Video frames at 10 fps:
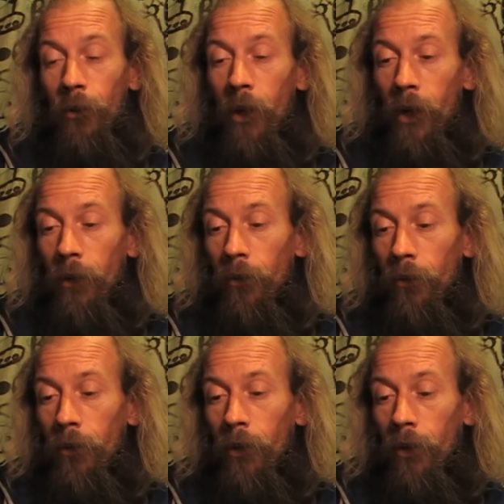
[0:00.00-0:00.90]
change
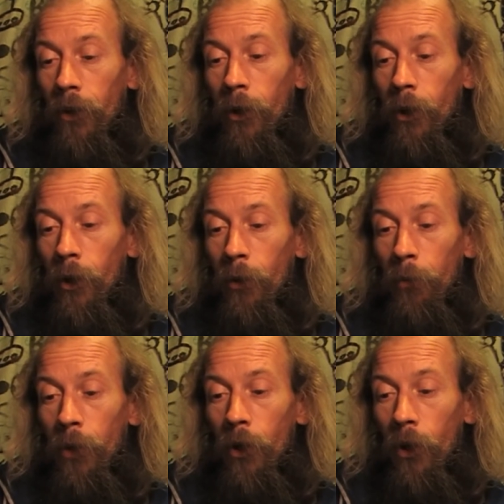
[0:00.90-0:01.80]

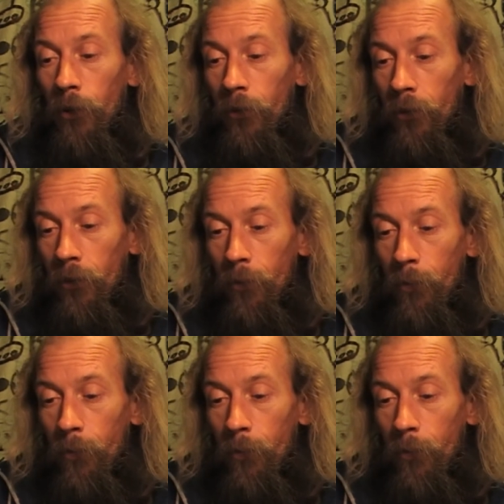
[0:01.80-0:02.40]
because